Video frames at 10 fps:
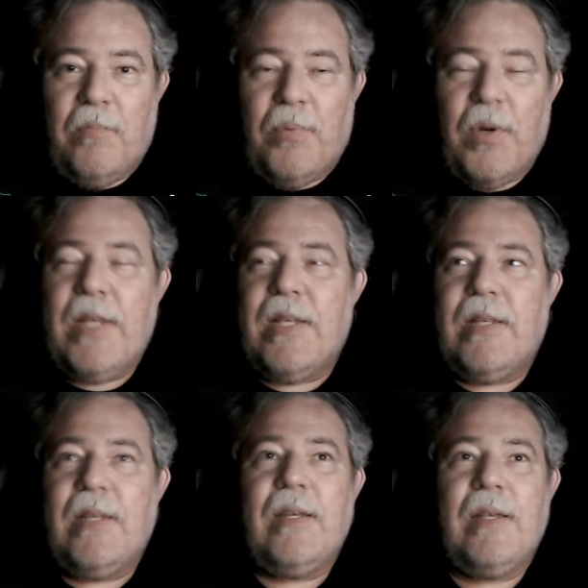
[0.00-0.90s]

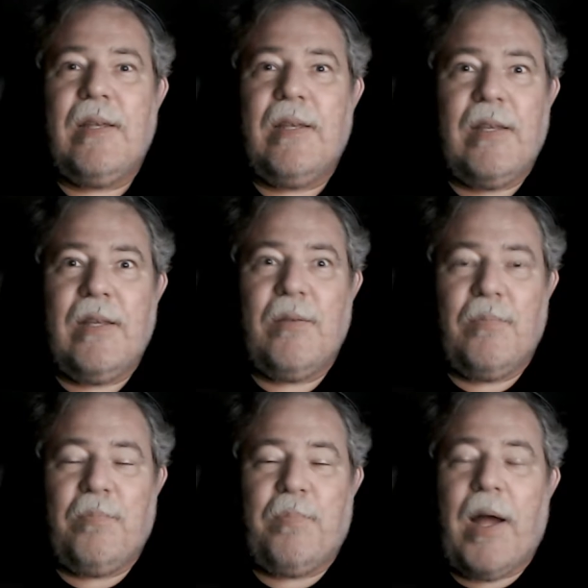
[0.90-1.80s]
Britain
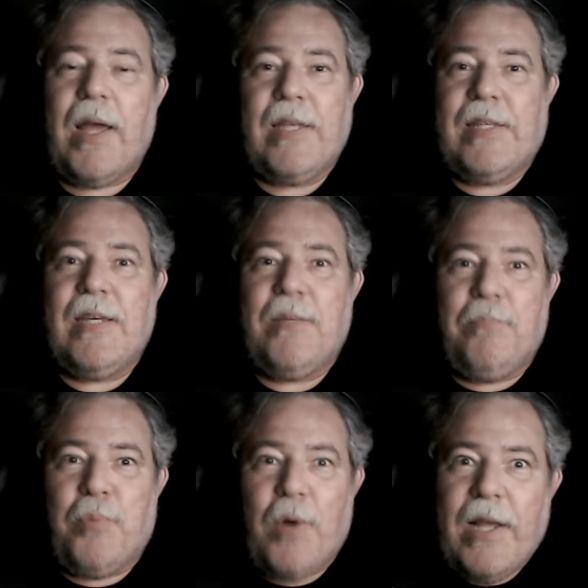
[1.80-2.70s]

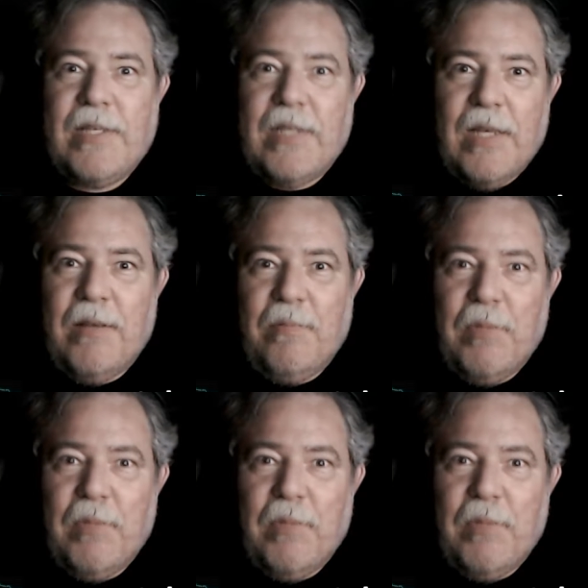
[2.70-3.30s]
did Brexit